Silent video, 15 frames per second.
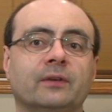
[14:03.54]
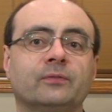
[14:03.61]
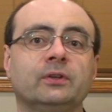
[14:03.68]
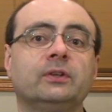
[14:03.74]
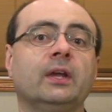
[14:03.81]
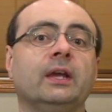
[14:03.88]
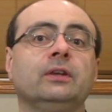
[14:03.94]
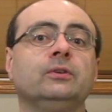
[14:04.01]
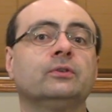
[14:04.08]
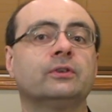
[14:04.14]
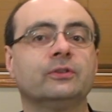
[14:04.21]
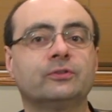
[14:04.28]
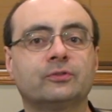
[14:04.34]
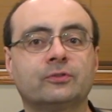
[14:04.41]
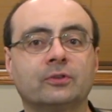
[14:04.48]
every day, you
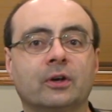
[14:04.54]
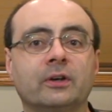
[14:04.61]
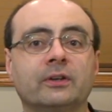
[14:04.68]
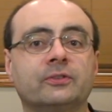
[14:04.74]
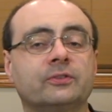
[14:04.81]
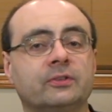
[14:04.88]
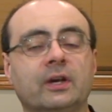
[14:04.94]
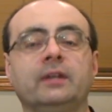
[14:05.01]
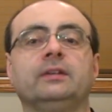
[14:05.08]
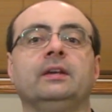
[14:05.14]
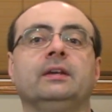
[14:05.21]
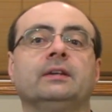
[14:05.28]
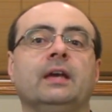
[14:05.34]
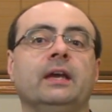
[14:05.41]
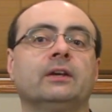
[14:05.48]
can start
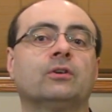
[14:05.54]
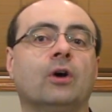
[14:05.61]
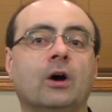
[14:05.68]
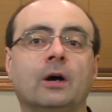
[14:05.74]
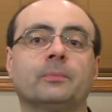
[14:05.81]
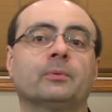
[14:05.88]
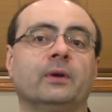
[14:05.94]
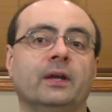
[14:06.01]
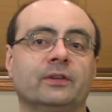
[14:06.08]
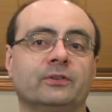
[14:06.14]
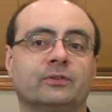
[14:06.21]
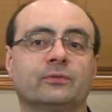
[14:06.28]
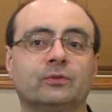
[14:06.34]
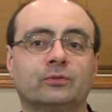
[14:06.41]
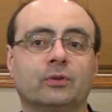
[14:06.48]
studying a
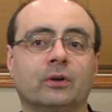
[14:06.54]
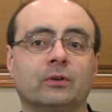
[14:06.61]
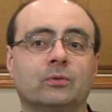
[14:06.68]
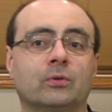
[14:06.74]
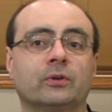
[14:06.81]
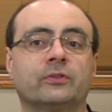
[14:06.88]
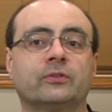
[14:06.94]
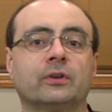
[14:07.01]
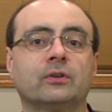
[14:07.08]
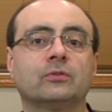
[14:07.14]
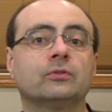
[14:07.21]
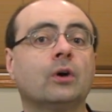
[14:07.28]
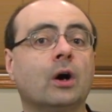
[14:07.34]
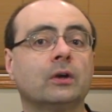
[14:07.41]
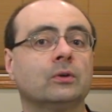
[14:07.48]
comprehensive guitar course that'll
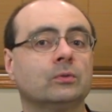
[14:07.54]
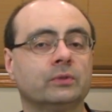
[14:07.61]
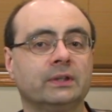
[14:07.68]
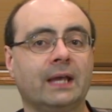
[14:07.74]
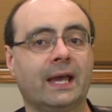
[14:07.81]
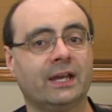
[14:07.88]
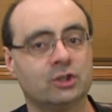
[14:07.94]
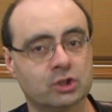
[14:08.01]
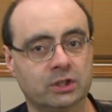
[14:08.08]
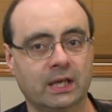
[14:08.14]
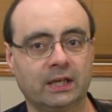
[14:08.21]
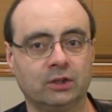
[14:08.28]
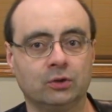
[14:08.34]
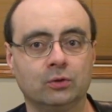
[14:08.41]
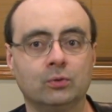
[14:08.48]
not only
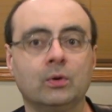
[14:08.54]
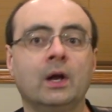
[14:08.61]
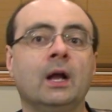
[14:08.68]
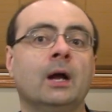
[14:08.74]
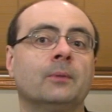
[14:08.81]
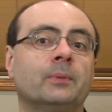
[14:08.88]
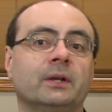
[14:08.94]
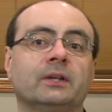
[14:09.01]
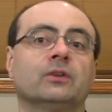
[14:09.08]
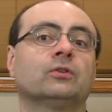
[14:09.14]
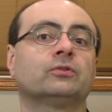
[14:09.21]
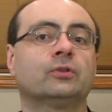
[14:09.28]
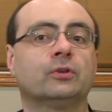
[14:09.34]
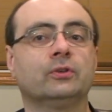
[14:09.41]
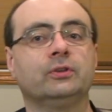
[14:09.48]
educate you, but
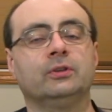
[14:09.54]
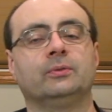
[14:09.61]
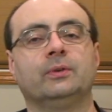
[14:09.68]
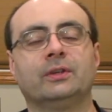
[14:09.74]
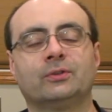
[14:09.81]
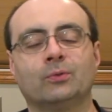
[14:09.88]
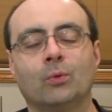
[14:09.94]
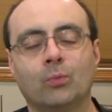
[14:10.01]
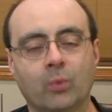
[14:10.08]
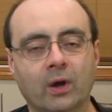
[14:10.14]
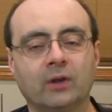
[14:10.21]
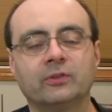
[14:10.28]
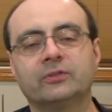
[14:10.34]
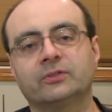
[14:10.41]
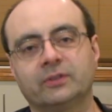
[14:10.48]
it'll turn you into a
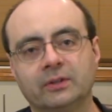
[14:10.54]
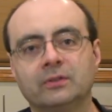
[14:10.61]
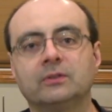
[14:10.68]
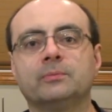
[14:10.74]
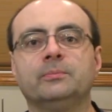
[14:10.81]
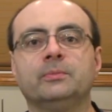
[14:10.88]
well-skilled